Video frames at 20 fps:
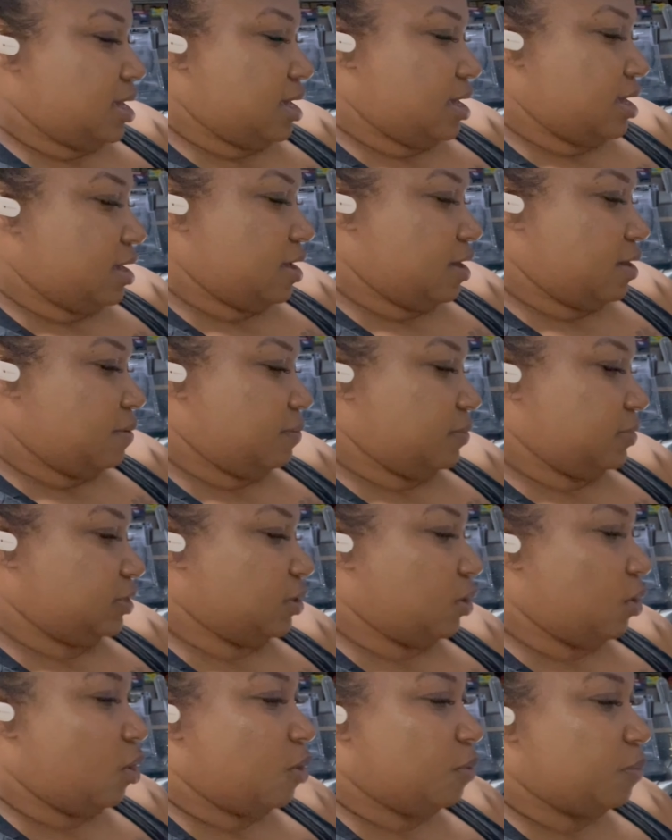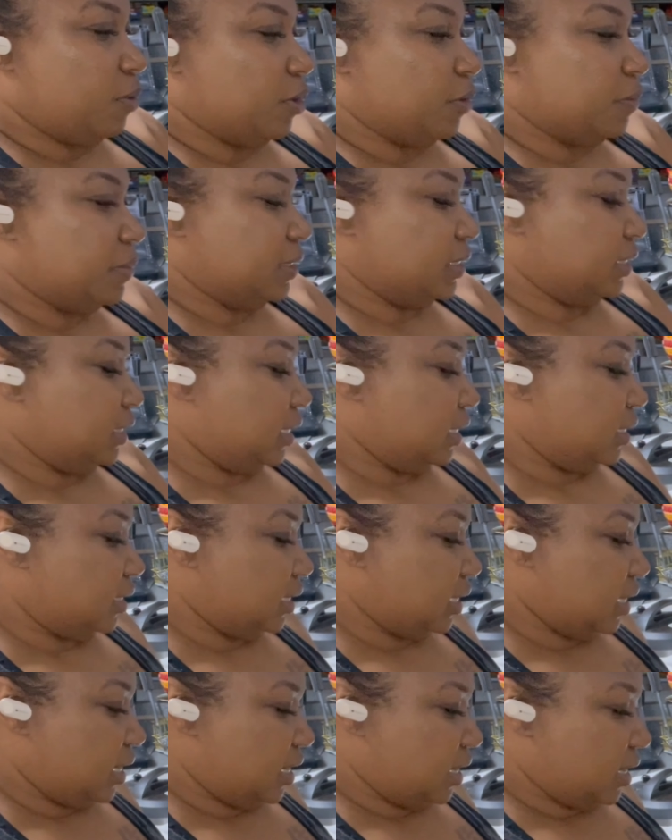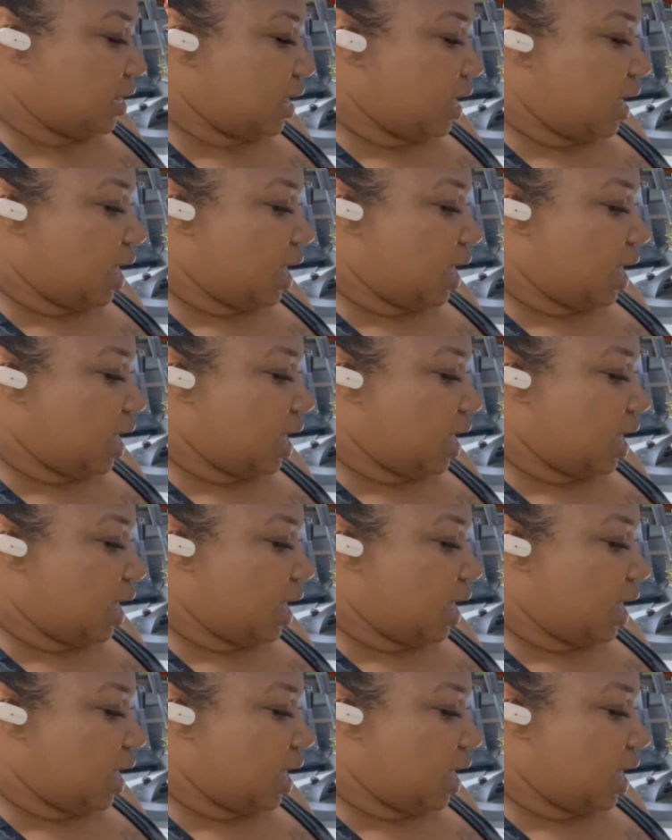It's an all-purpose seasoning.